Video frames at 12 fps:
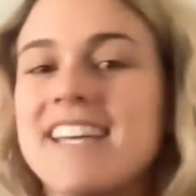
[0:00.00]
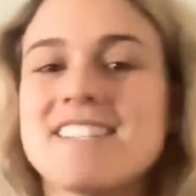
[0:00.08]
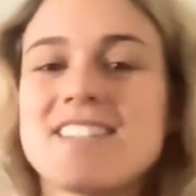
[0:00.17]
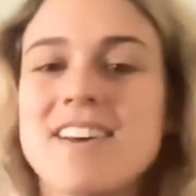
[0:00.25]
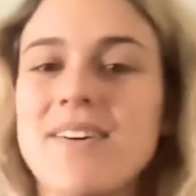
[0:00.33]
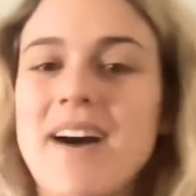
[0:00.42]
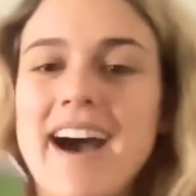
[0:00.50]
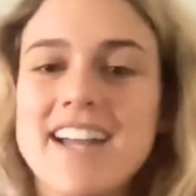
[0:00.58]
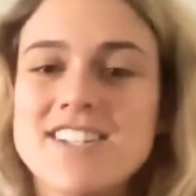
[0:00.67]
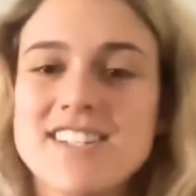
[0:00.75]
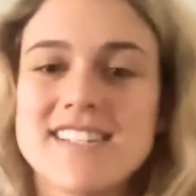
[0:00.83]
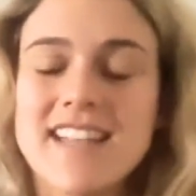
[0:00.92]
So I
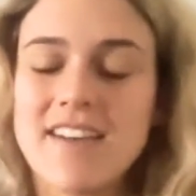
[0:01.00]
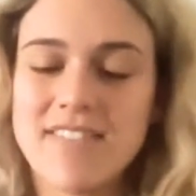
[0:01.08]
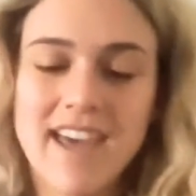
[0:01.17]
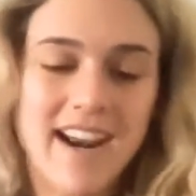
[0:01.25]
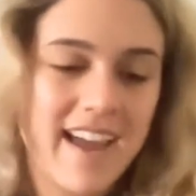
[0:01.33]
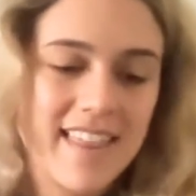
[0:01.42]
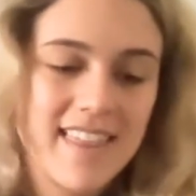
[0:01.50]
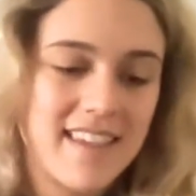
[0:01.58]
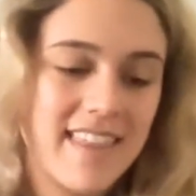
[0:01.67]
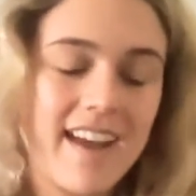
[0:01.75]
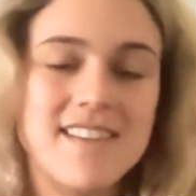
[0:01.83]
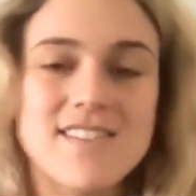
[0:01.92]
just love that. I think
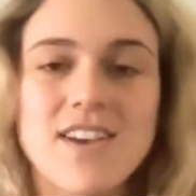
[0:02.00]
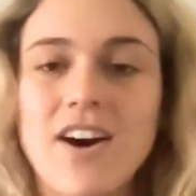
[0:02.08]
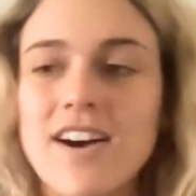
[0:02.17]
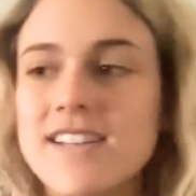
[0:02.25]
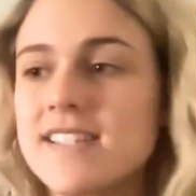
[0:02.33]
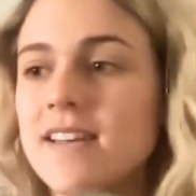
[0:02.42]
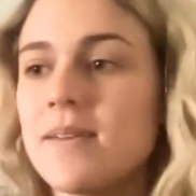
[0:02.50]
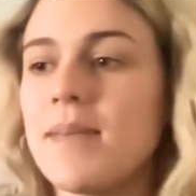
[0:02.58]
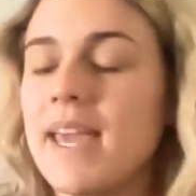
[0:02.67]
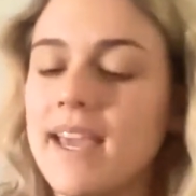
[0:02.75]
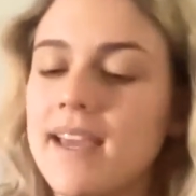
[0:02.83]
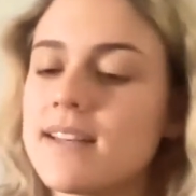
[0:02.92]
that is awesome.
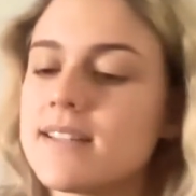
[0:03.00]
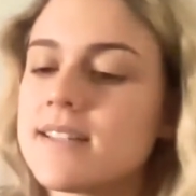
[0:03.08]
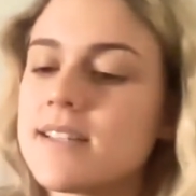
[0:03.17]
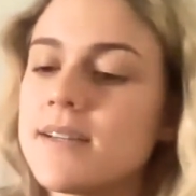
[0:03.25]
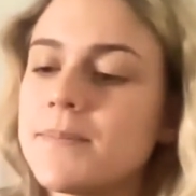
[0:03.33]
And